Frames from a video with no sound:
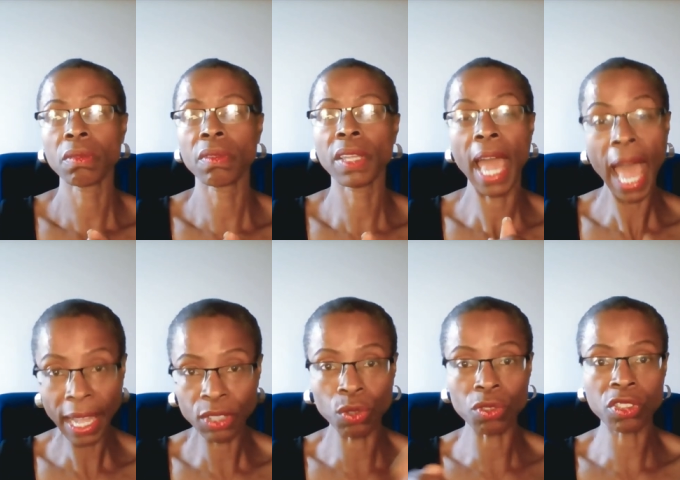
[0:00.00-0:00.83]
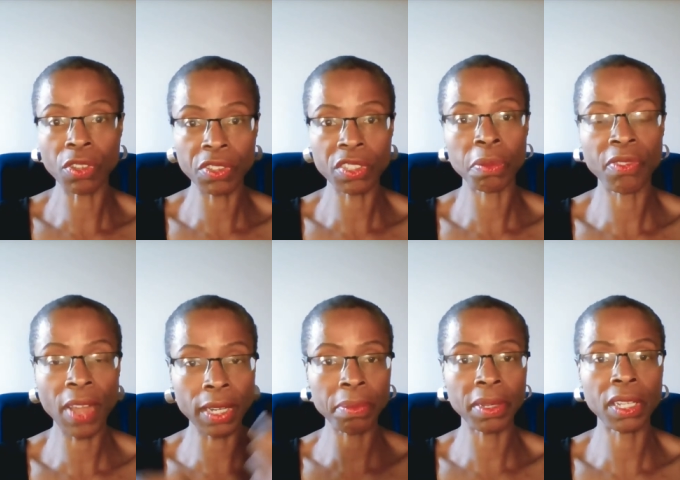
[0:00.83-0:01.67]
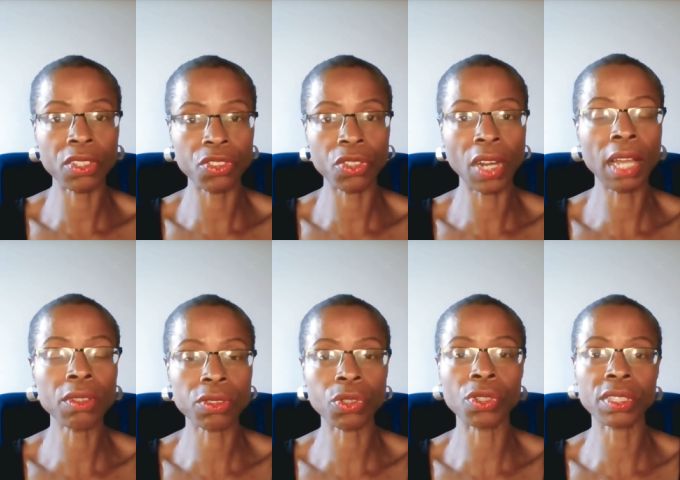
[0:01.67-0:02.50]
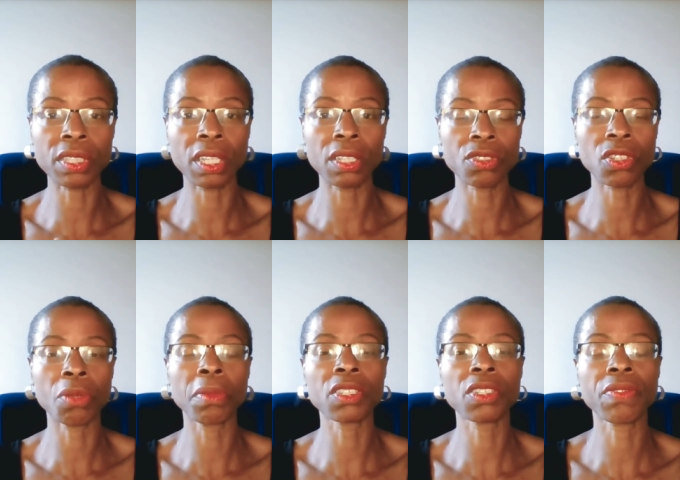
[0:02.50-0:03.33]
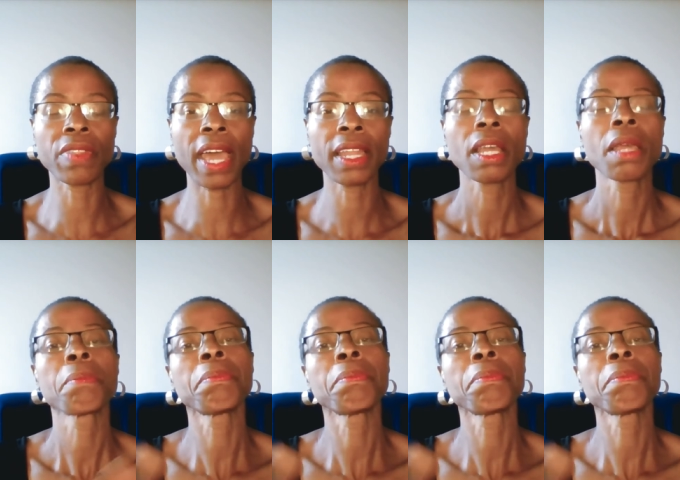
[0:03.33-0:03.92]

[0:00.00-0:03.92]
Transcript: the actual service provider because you're outsourcing so much of that.